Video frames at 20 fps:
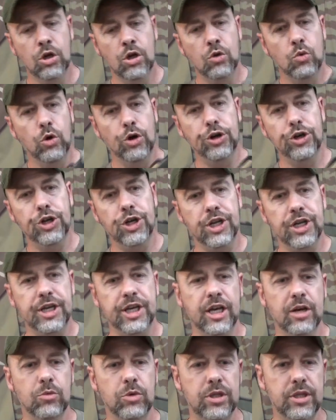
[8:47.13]
What you're going to
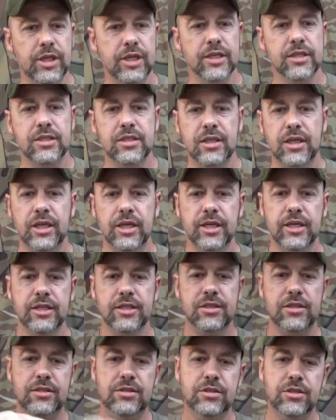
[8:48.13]
get with this
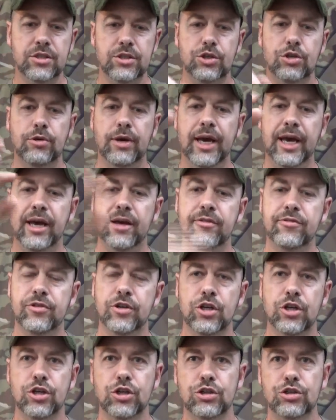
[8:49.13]
is you
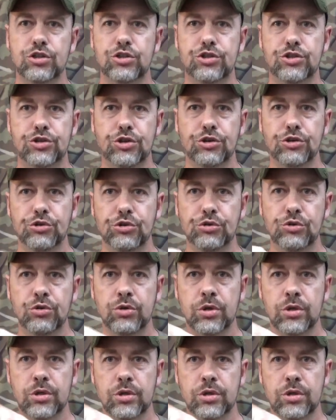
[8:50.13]
have 2